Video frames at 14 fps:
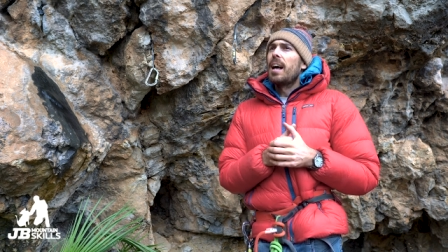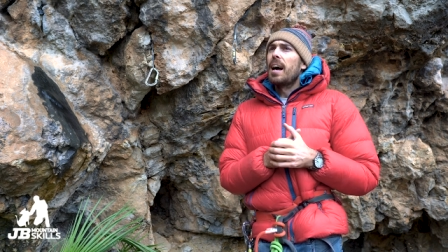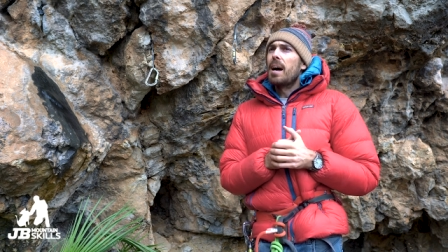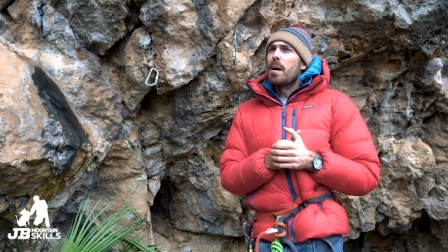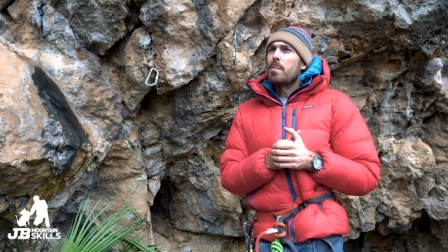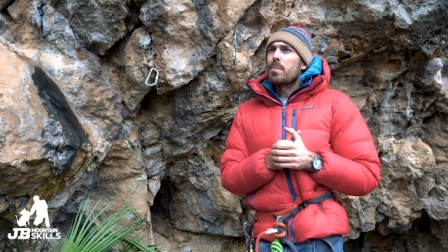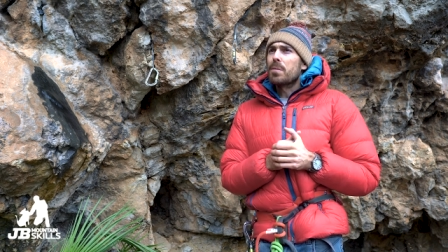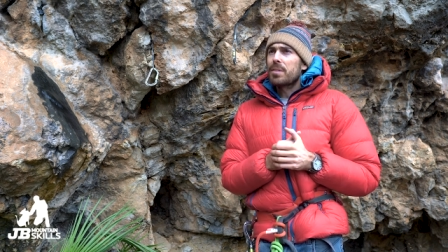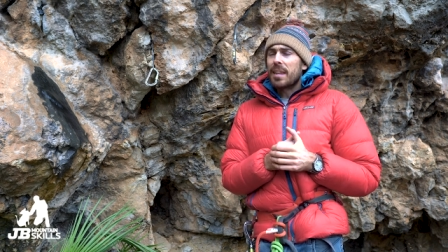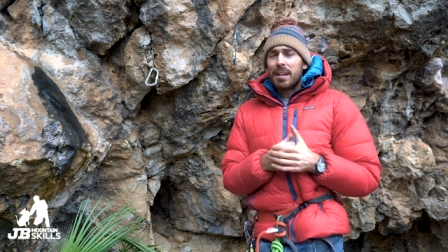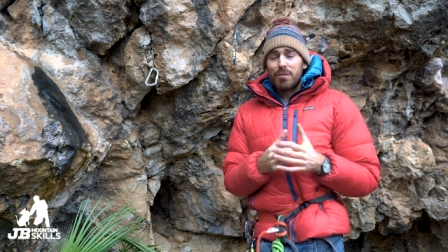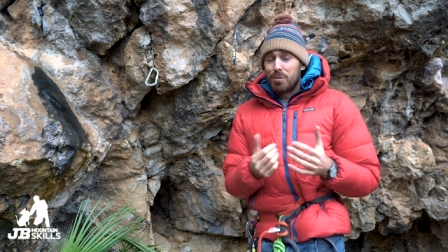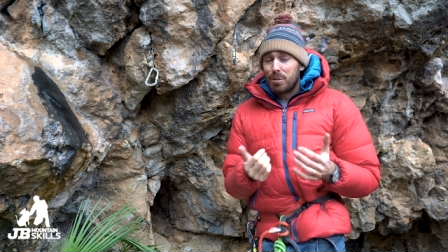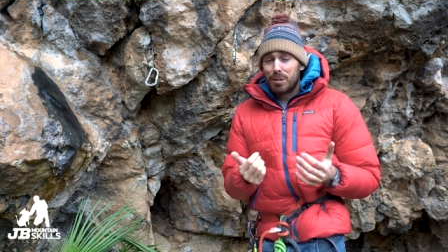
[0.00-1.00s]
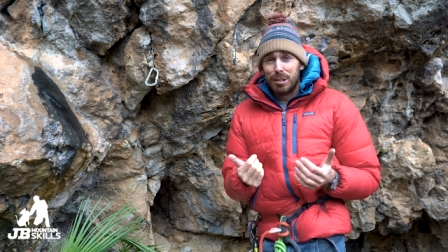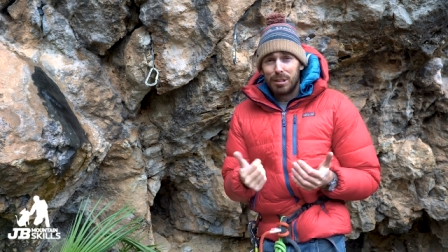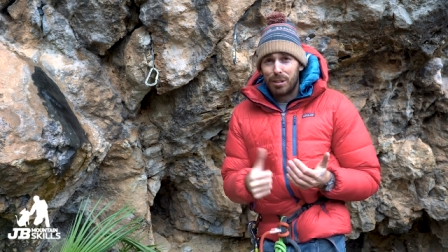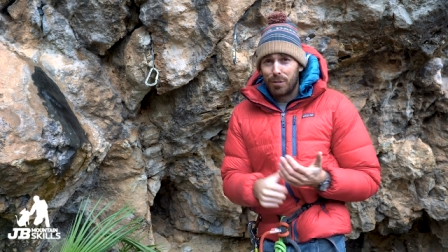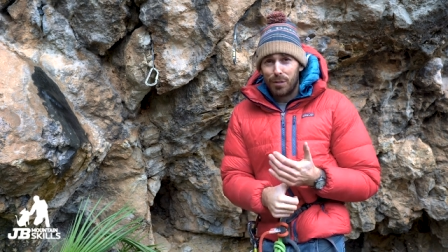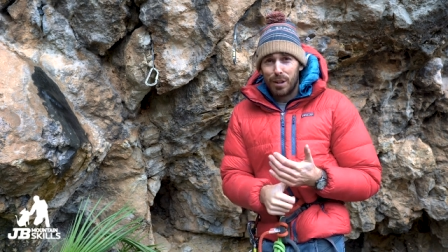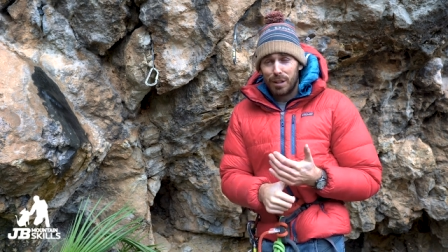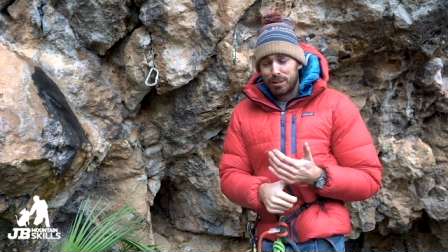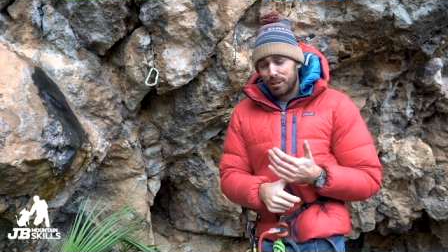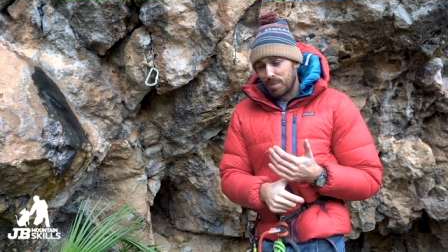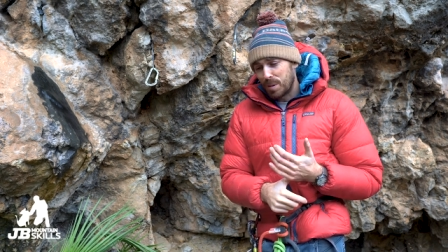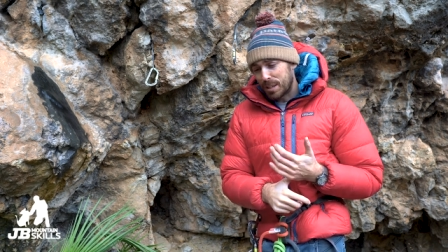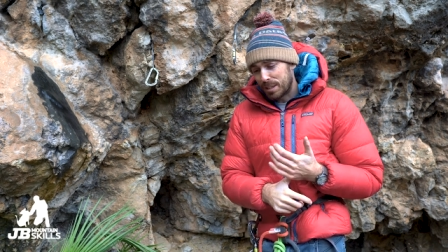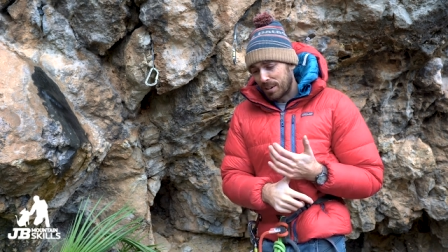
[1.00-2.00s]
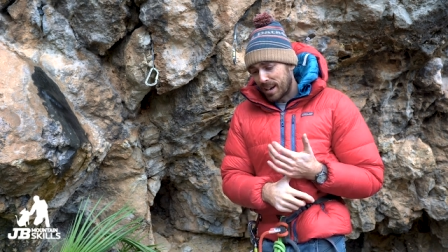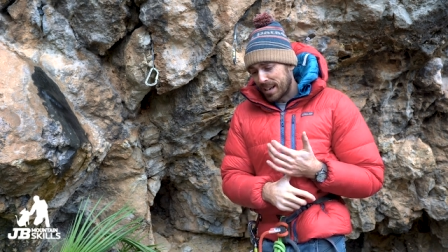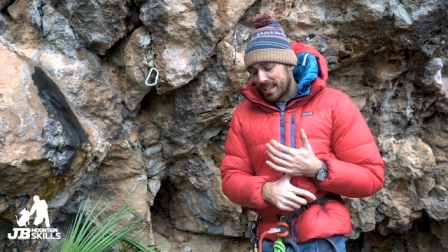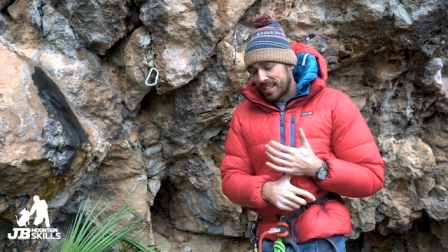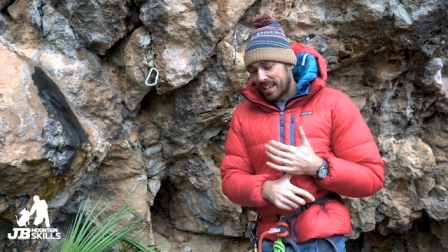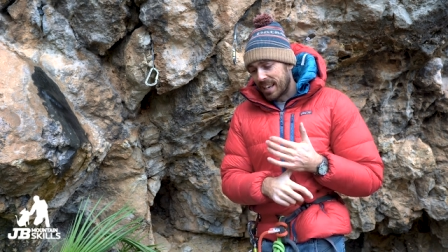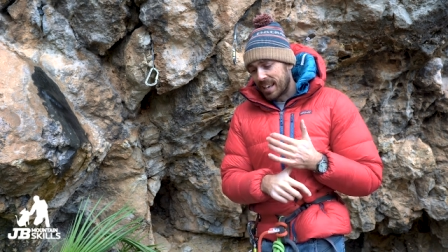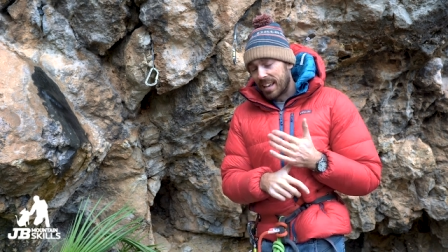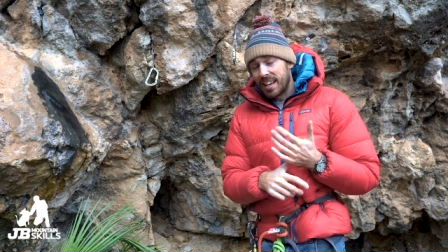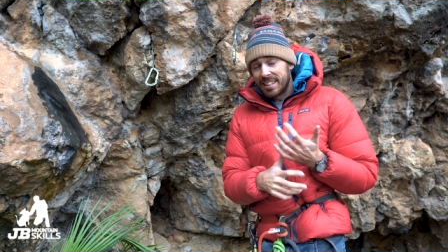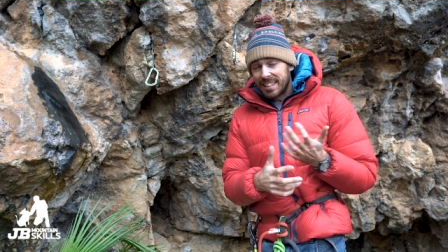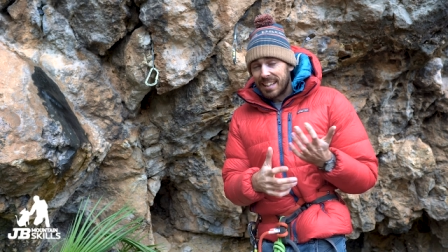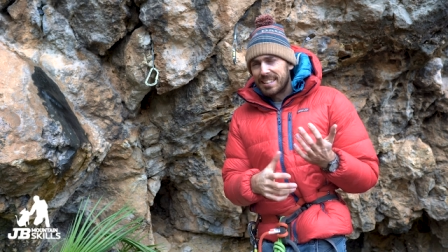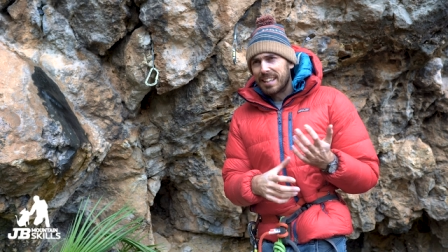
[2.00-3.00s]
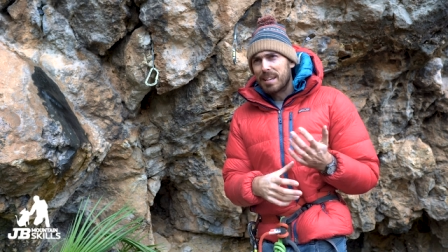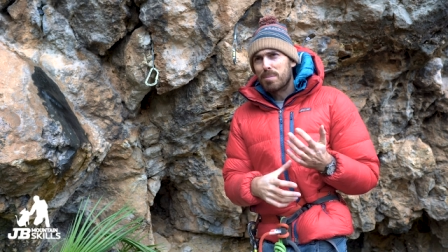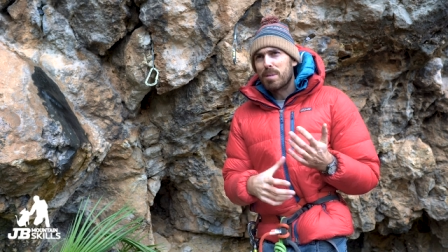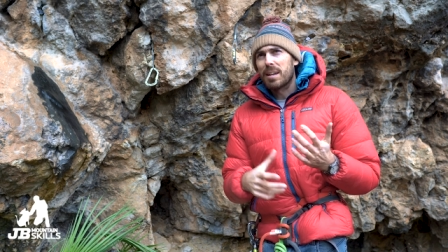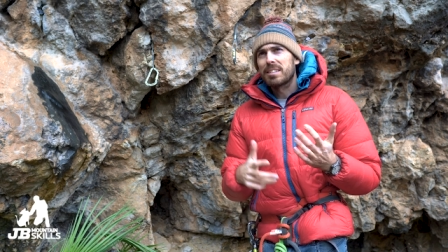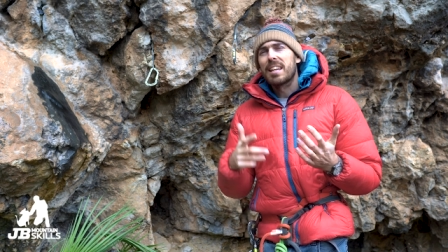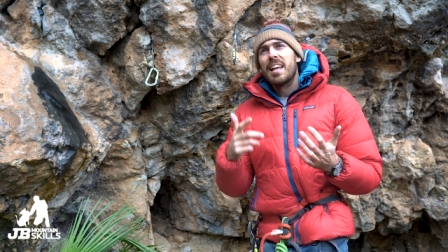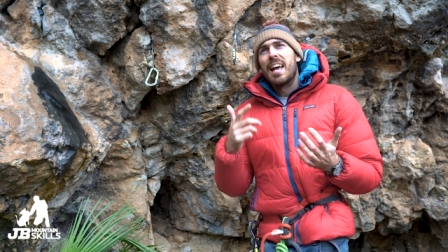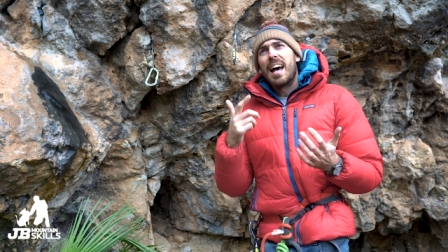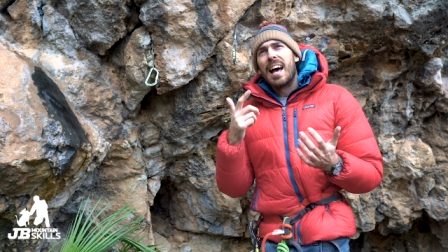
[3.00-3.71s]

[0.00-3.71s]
Thankful because it's the first of my grade at 8A+,